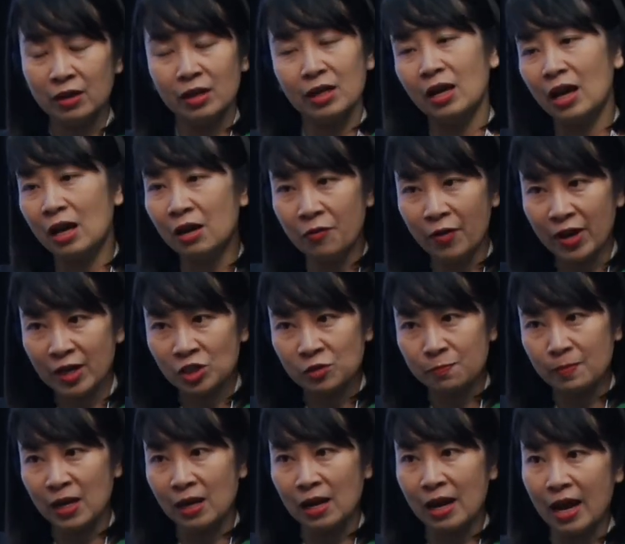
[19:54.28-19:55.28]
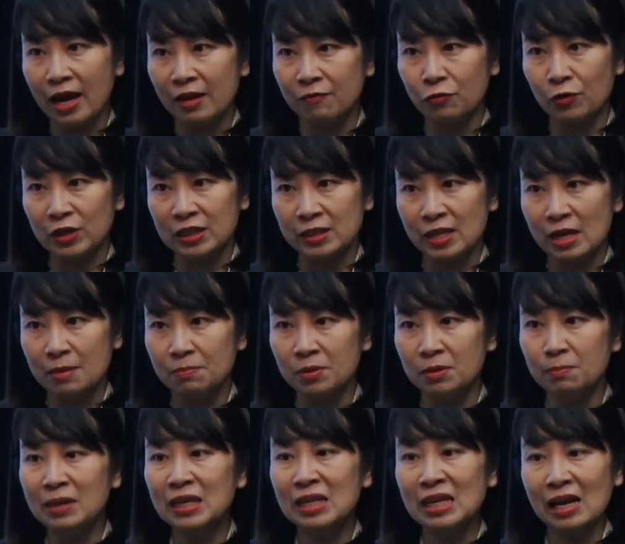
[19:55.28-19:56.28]
arrangements like, for example,
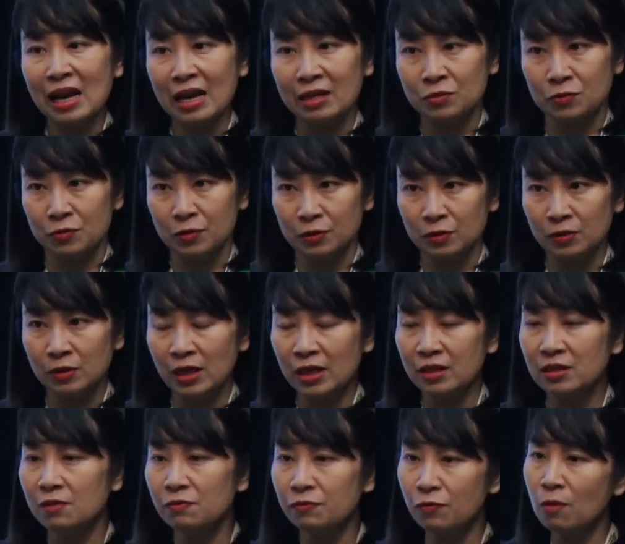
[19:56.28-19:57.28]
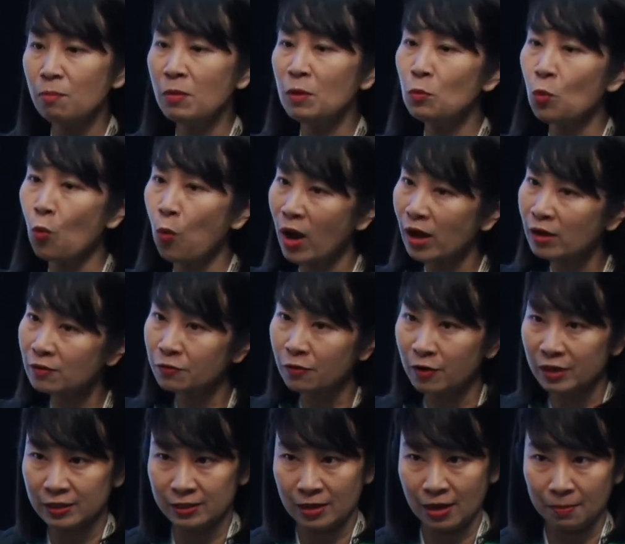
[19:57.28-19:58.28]
minilateral in the form of Quad, for
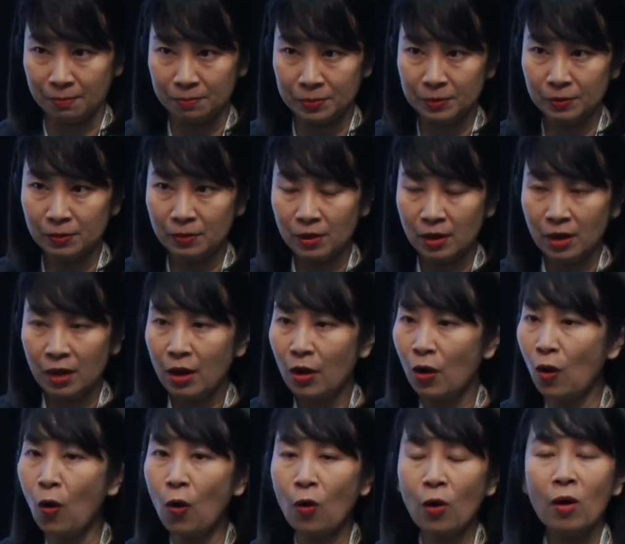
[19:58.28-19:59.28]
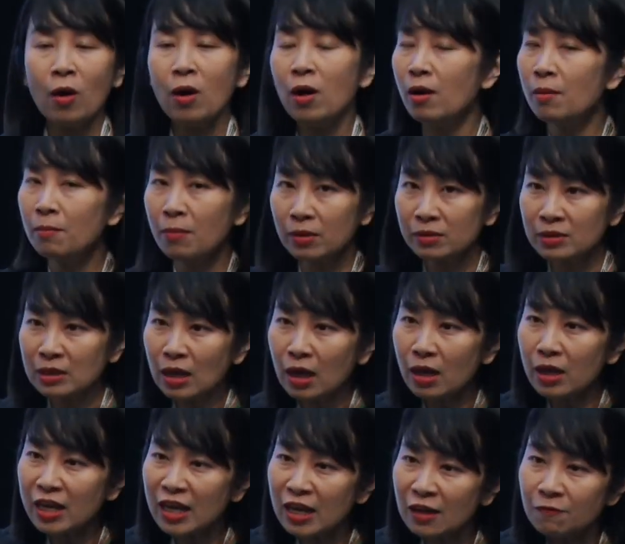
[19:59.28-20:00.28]
example, or
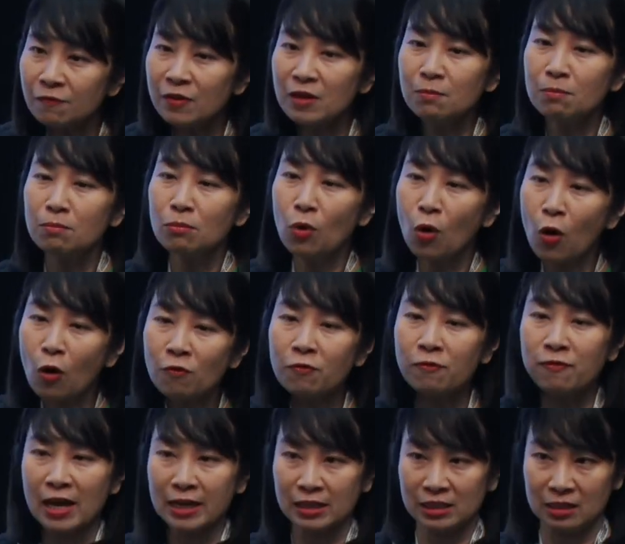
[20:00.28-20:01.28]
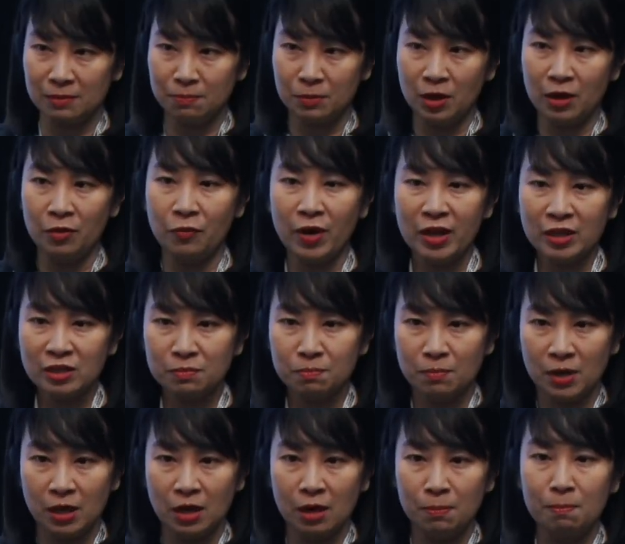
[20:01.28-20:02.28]
even more flexible
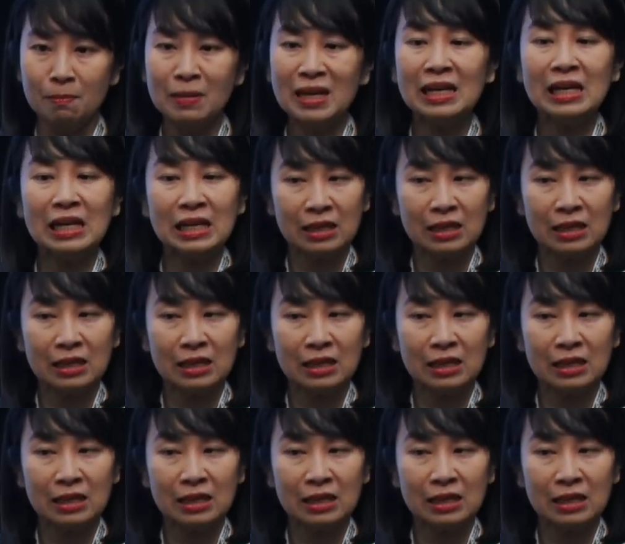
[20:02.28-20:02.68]
arrangement of mini